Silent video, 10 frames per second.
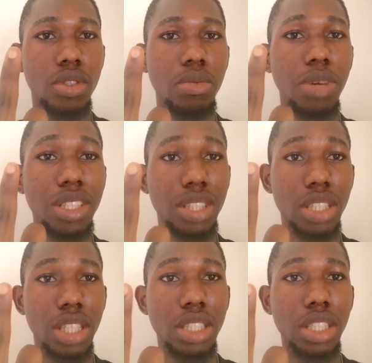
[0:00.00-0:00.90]
my
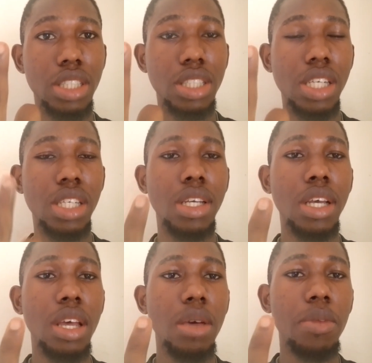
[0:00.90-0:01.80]
strategy easily?
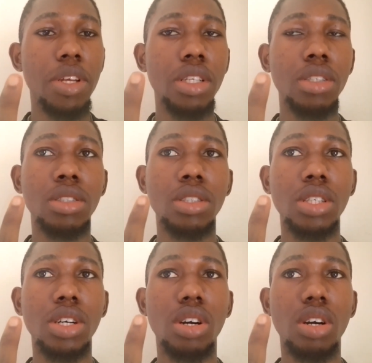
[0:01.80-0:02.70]
Meaning,
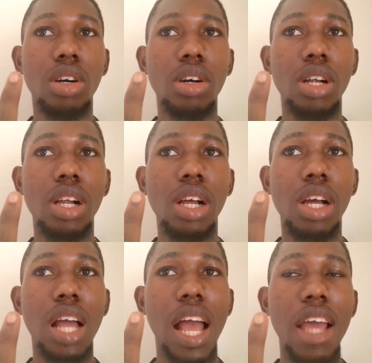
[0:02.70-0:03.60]

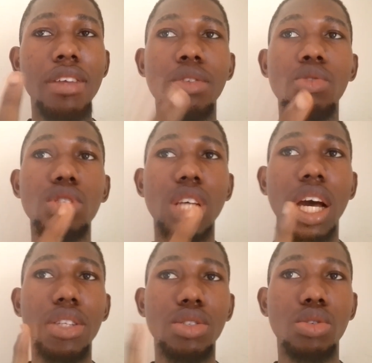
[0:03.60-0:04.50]
I looked
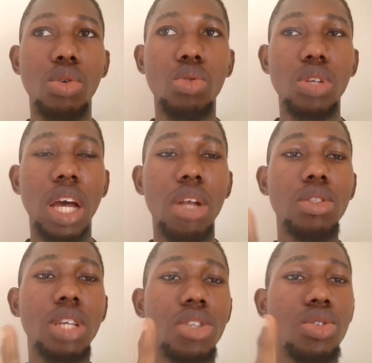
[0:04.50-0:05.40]
at gold, I
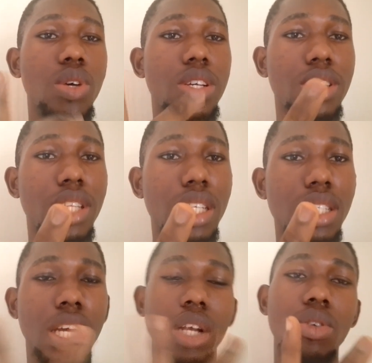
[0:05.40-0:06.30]
looked at
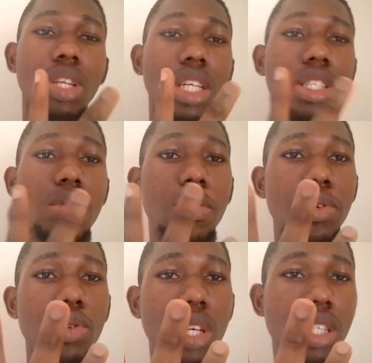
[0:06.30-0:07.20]
US30, I looked at
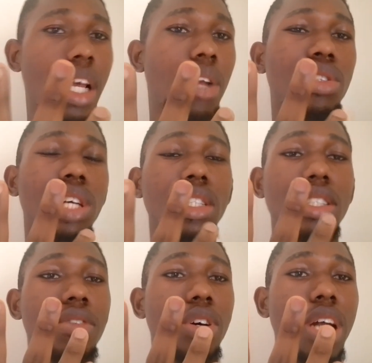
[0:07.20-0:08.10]
GBP USD, I looked at
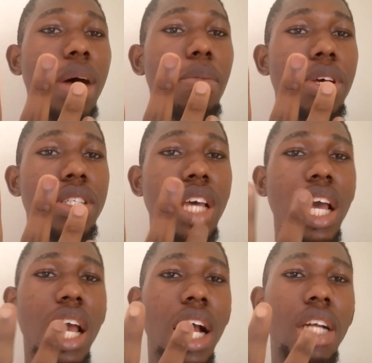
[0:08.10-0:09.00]
several other pairs.
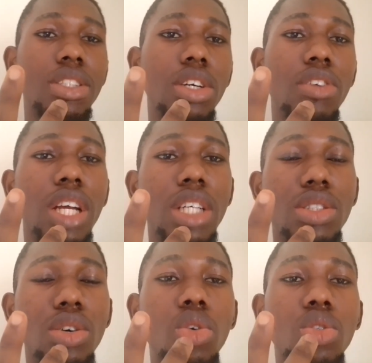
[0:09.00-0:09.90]
I discovered
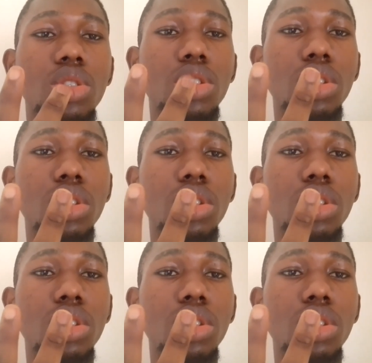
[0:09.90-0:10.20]
that on